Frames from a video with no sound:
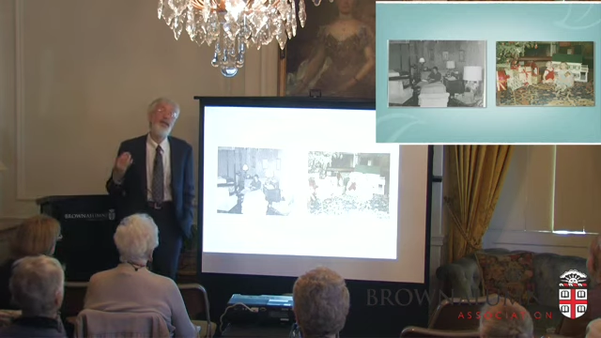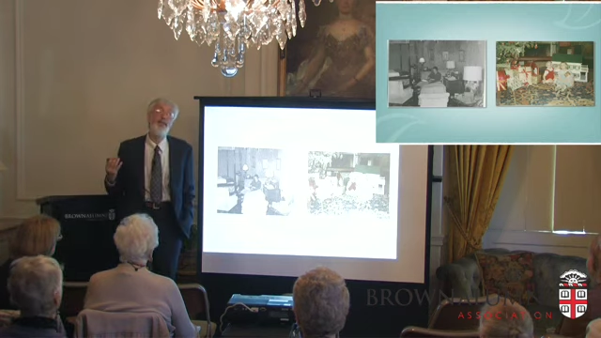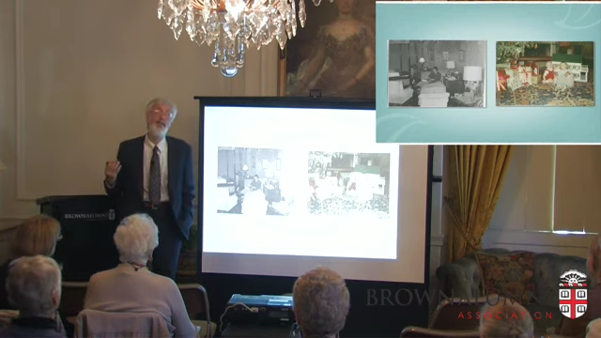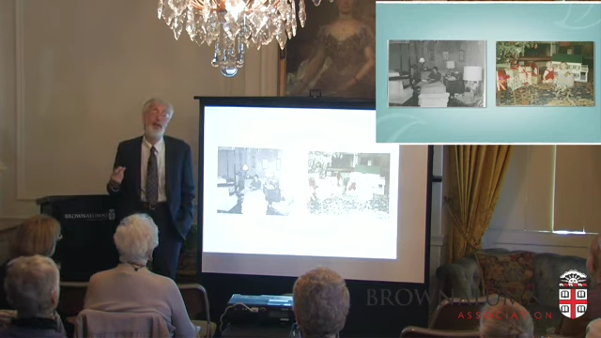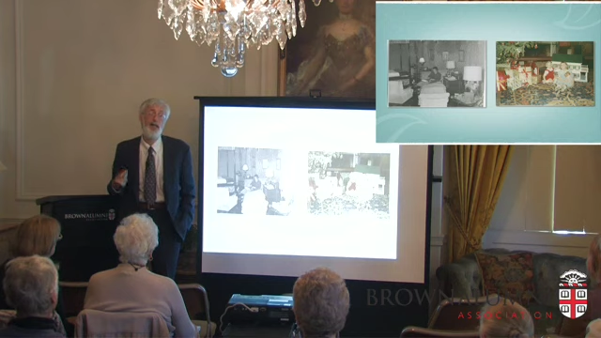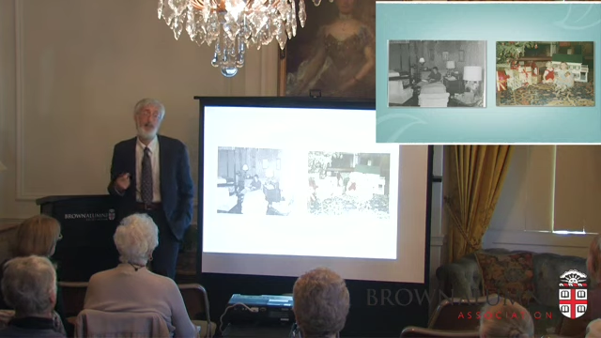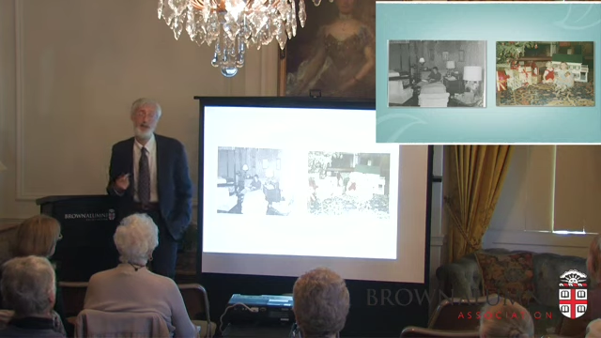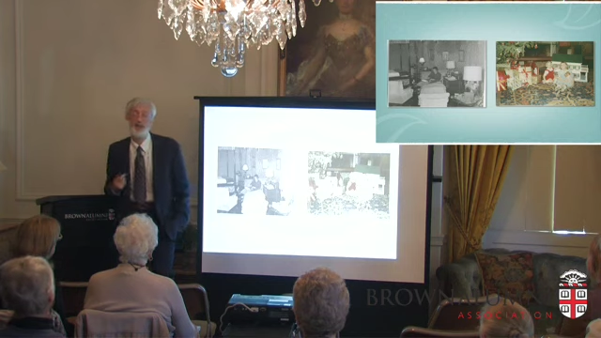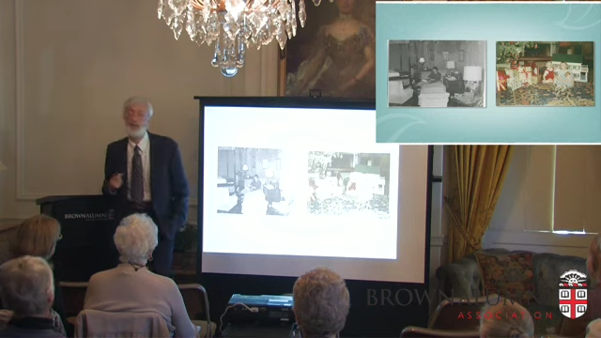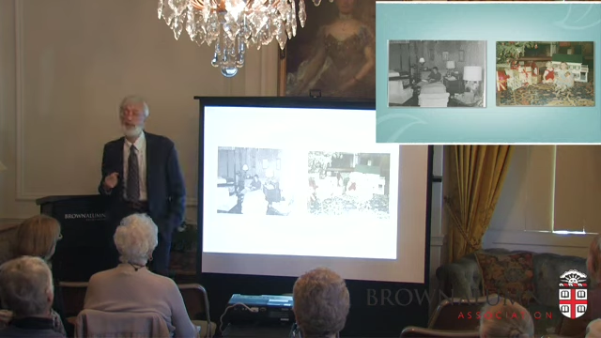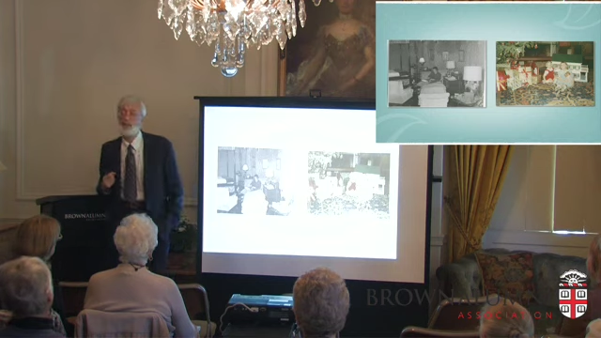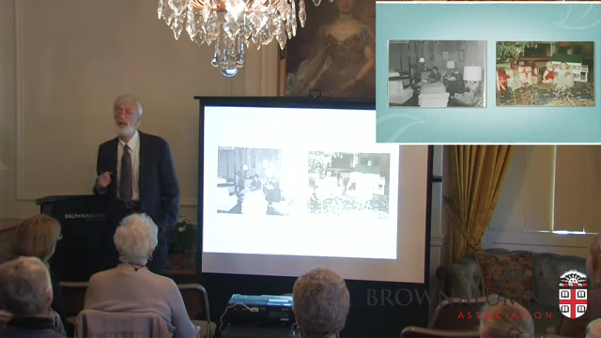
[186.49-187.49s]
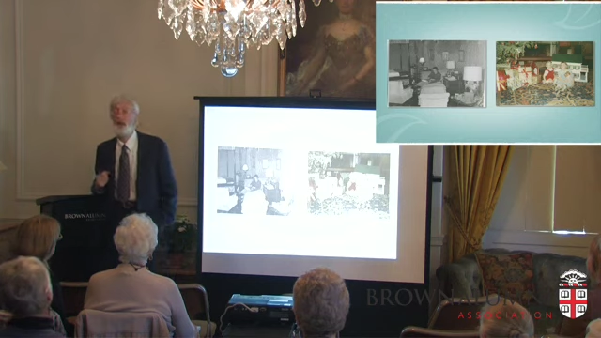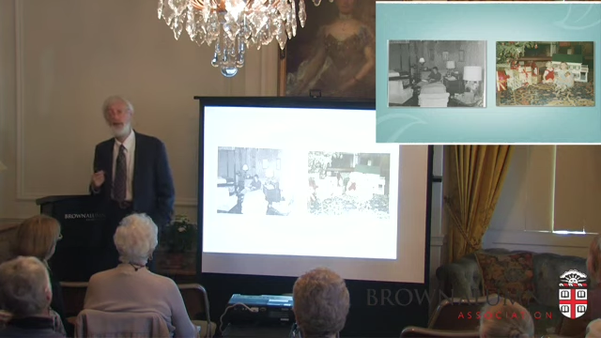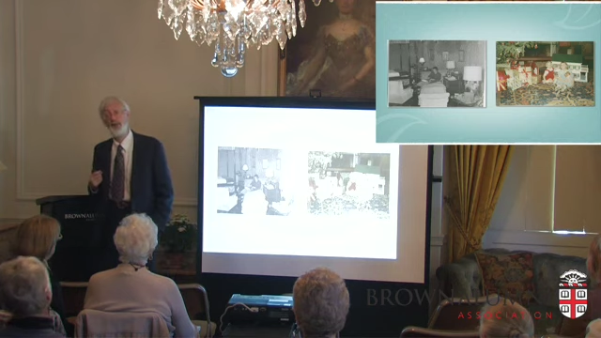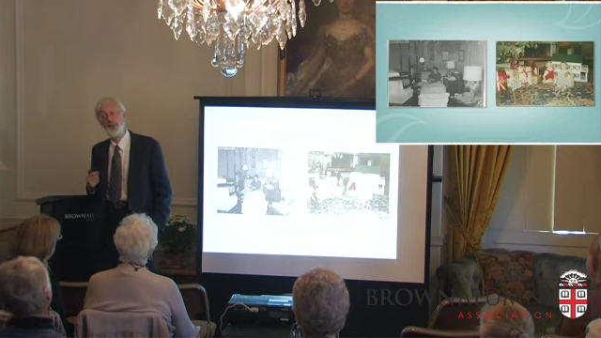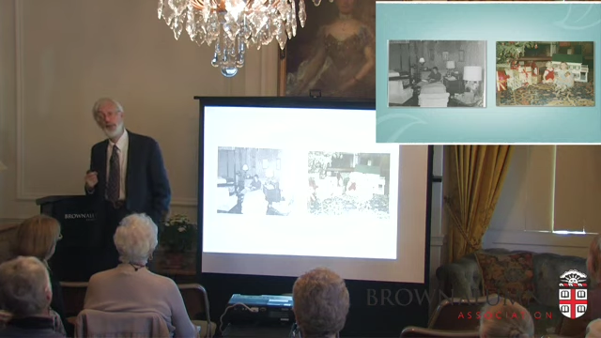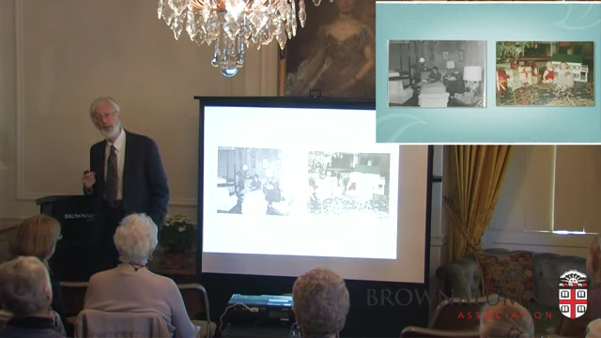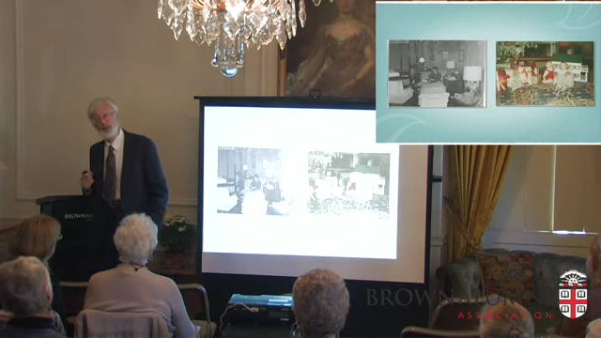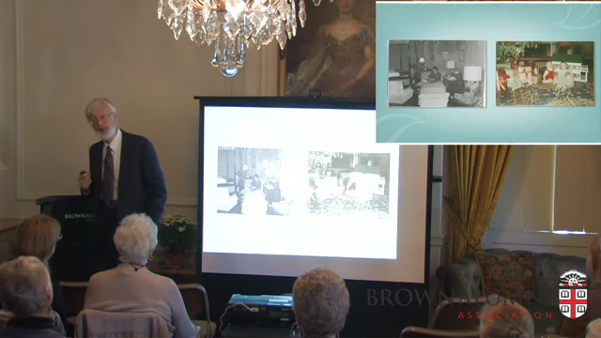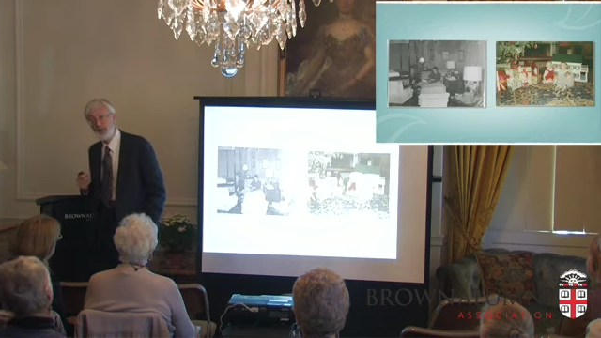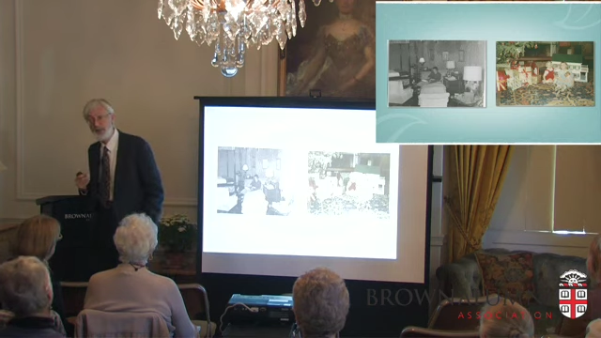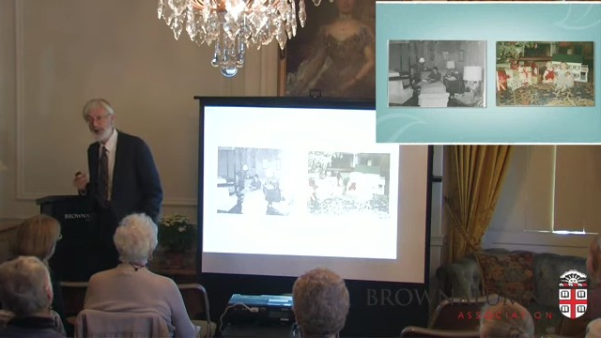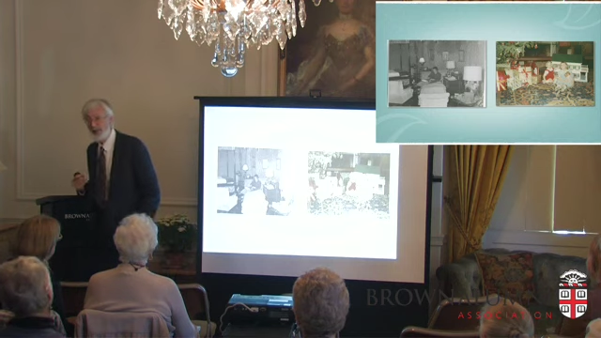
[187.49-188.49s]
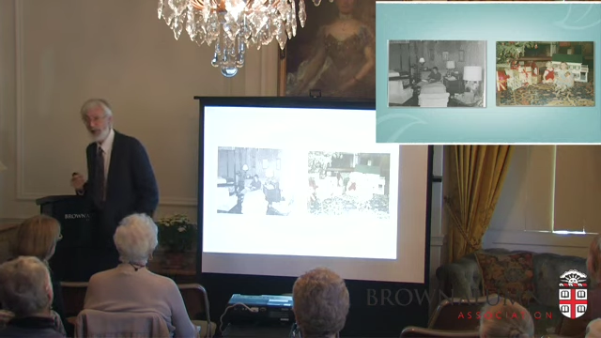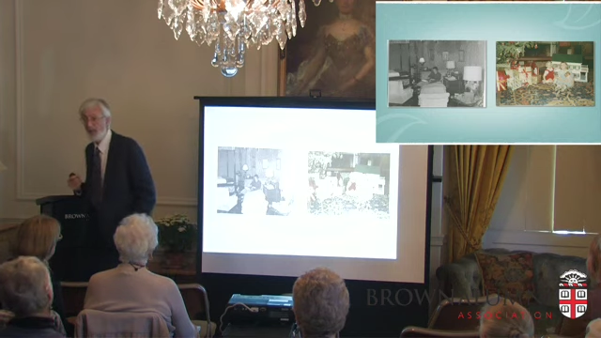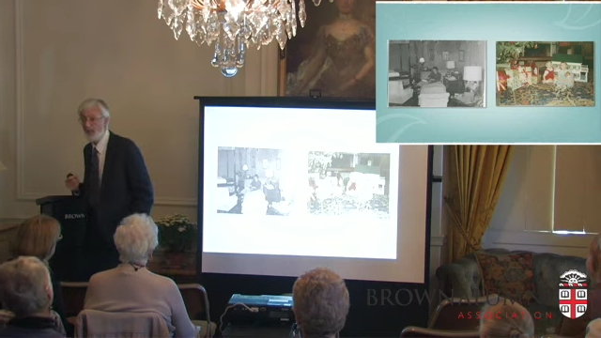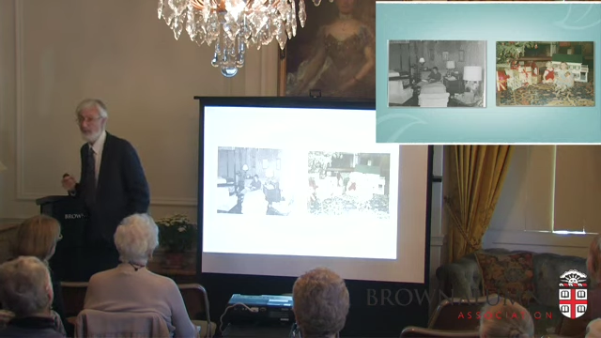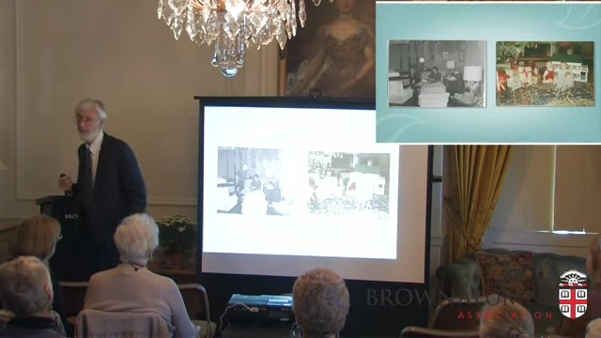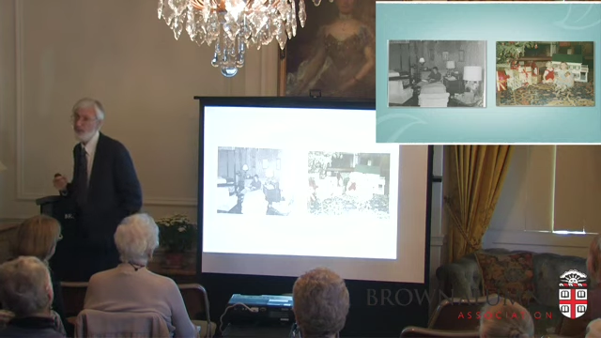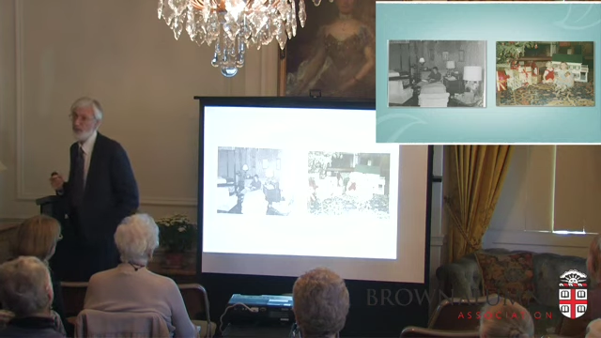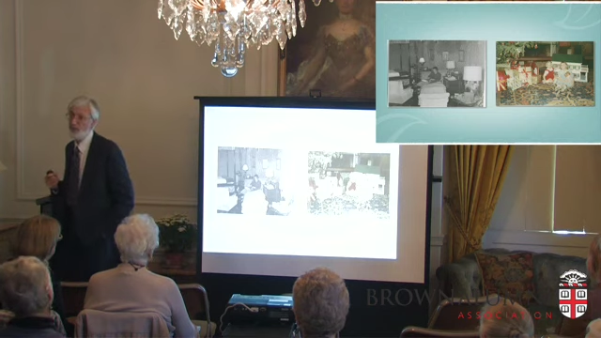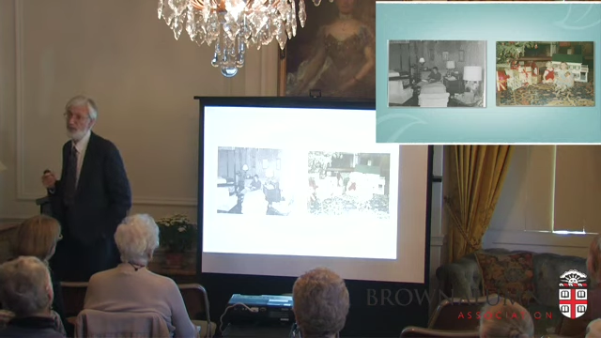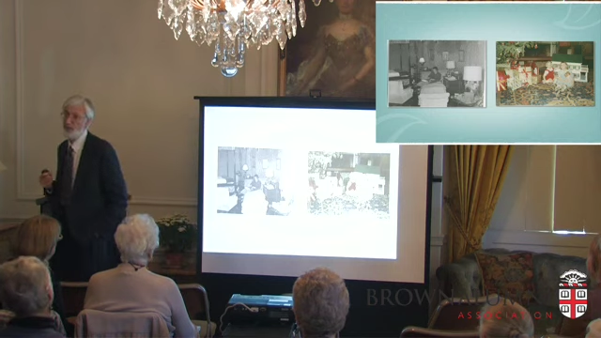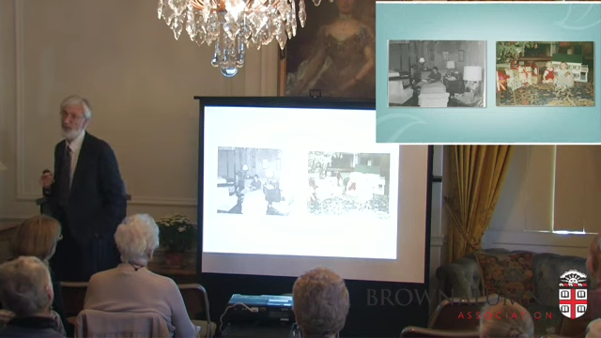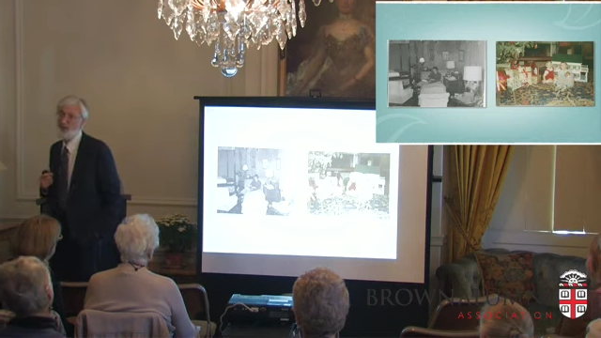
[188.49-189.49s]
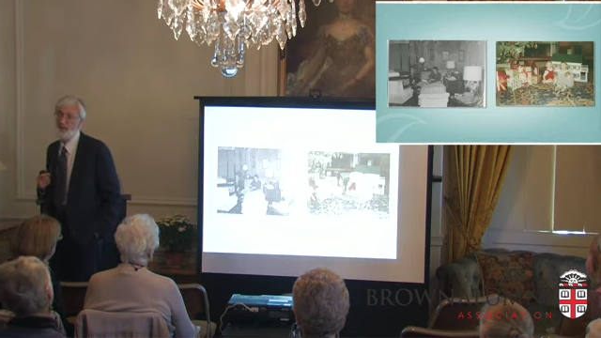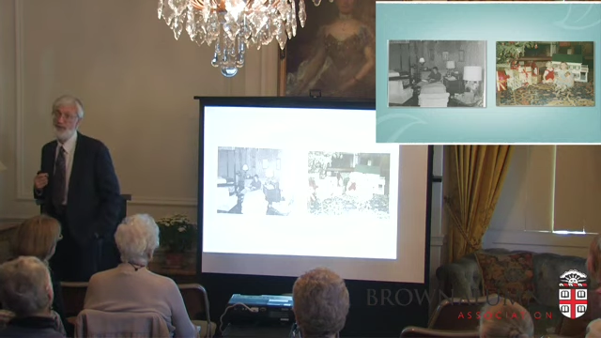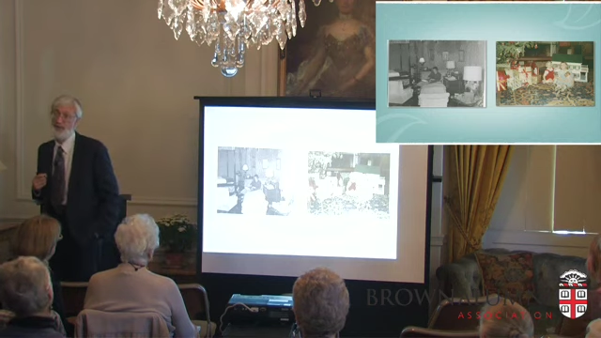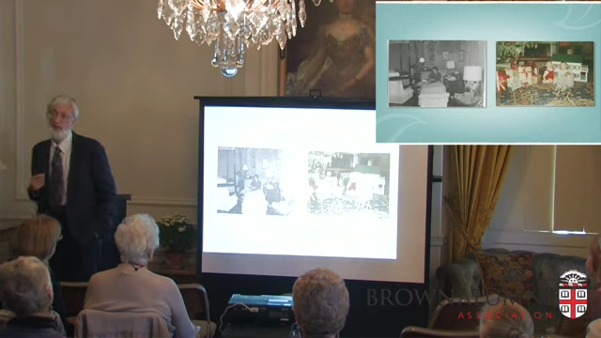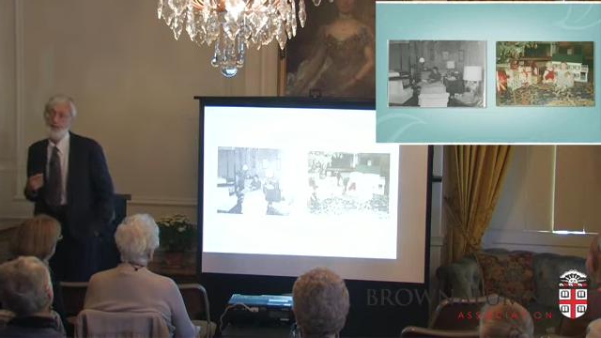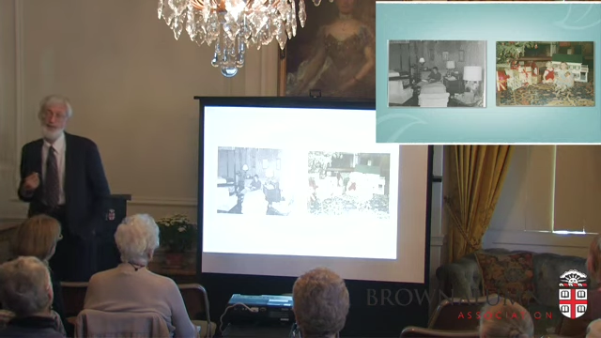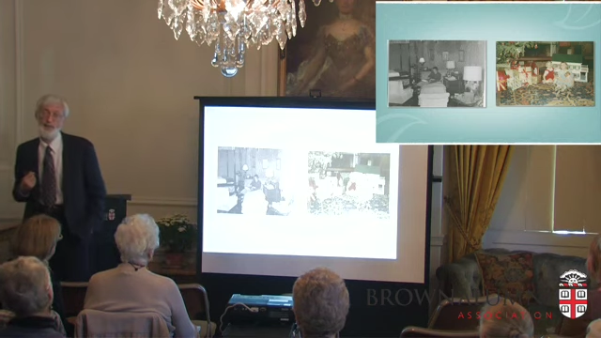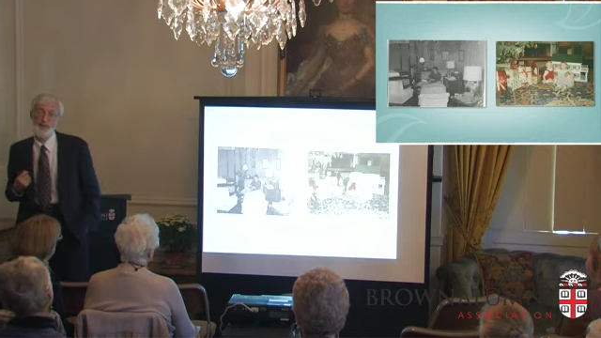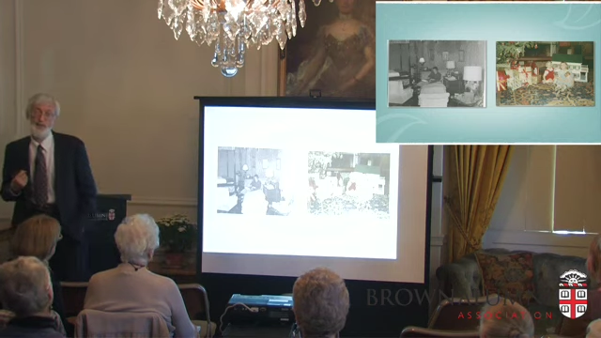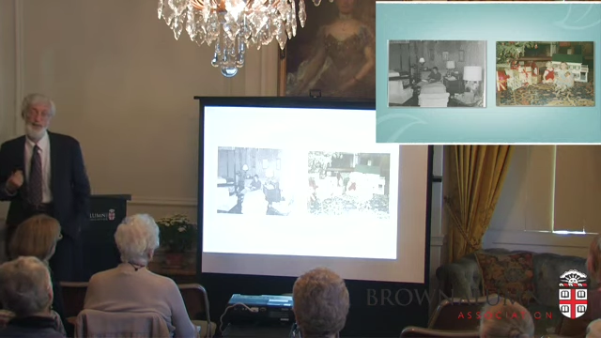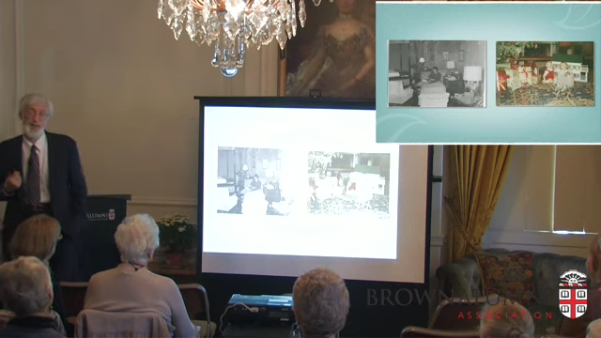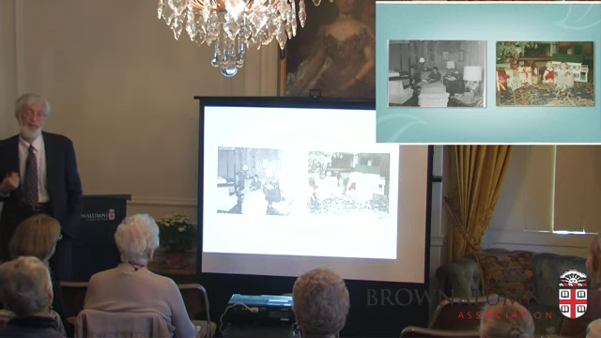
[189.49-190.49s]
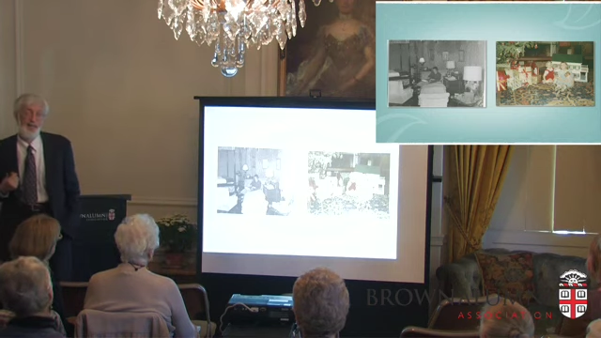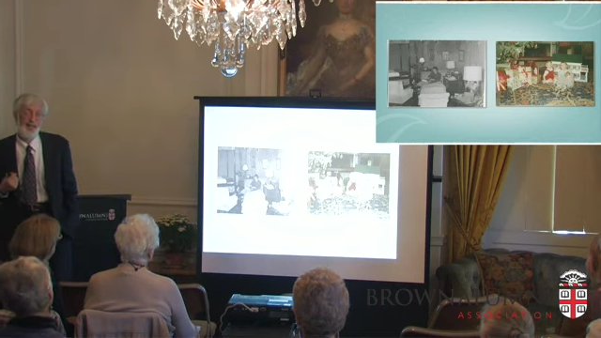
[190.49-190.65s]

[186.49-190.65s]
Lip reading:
Nobody's mouth can be seen.